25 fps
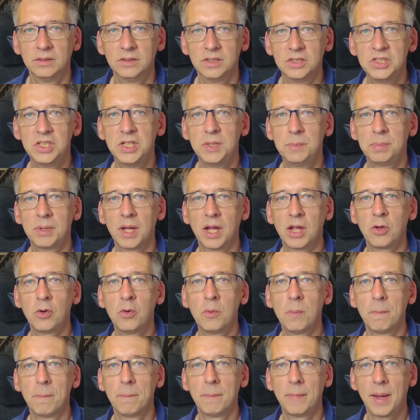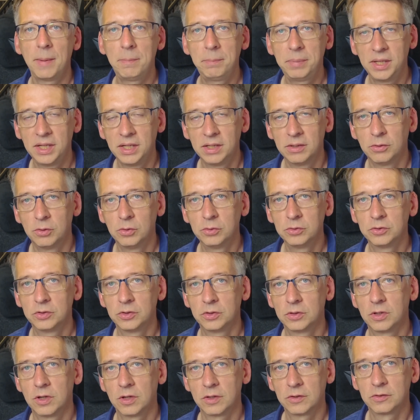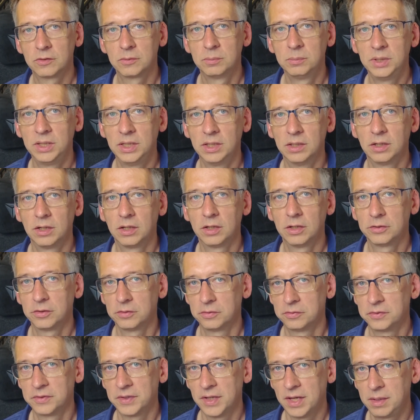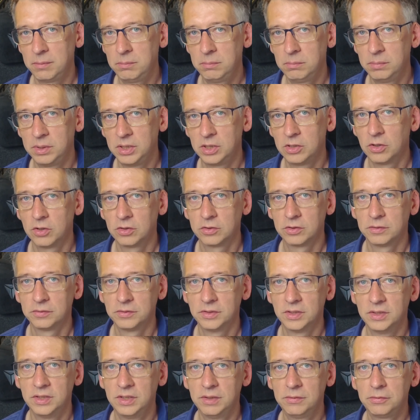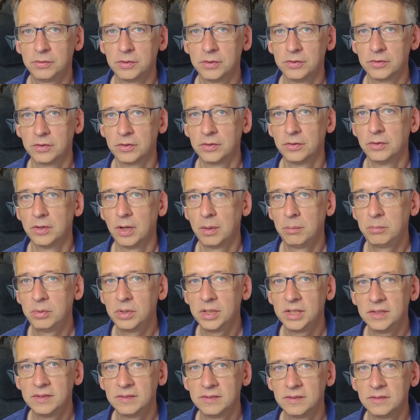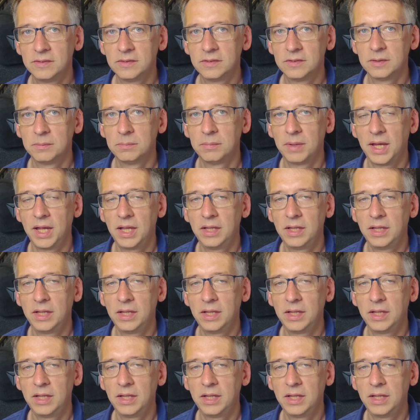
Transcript: The GPIO mapping also cost me a lot of time because of the different numbering system